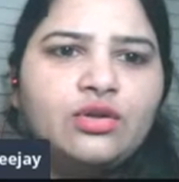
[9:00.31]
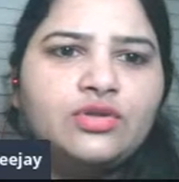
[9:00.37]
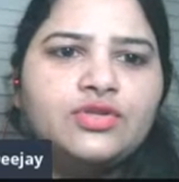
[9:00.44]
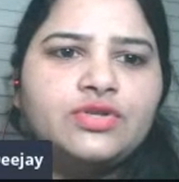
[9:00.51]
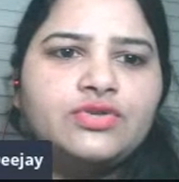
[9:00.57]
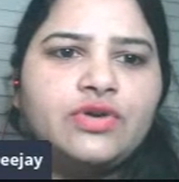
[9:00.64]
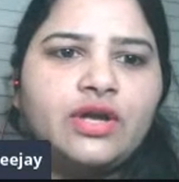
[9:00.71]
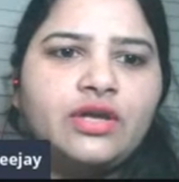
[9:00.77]
are
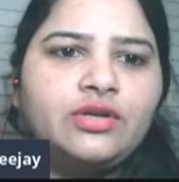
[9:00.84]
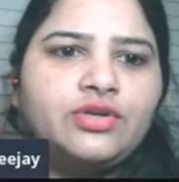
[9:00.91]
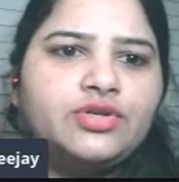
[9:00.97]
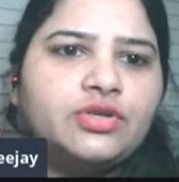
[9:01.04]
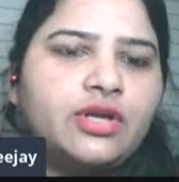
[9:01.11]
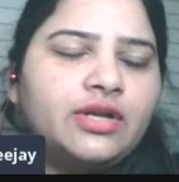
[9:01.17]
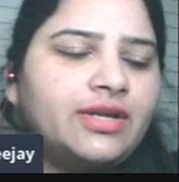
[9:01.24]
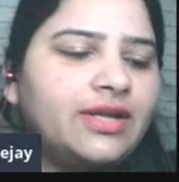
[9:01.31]
also trying, or
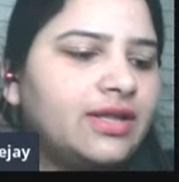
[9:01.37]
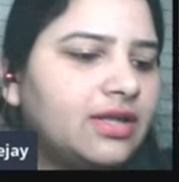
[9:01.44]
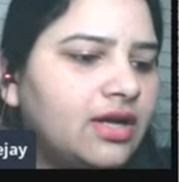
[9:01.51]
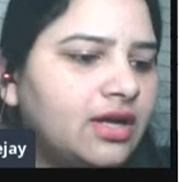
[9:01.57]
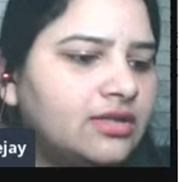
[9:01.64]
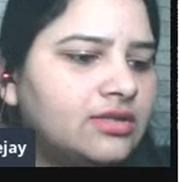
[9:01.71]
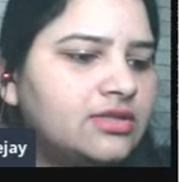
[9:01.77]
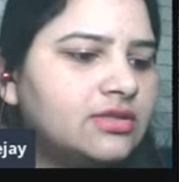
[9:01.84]
should I tell the
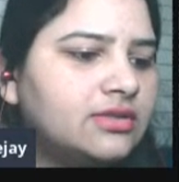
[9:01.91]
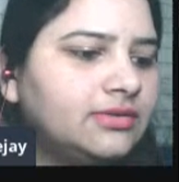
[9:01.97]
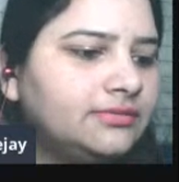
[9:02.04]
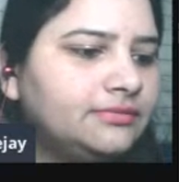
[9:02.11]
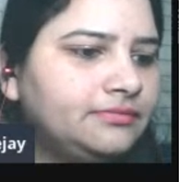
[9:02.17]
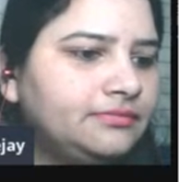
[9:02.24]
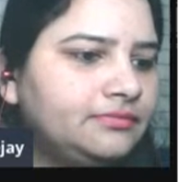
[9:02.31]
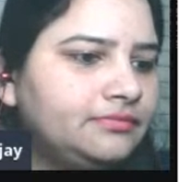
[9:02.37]
answer?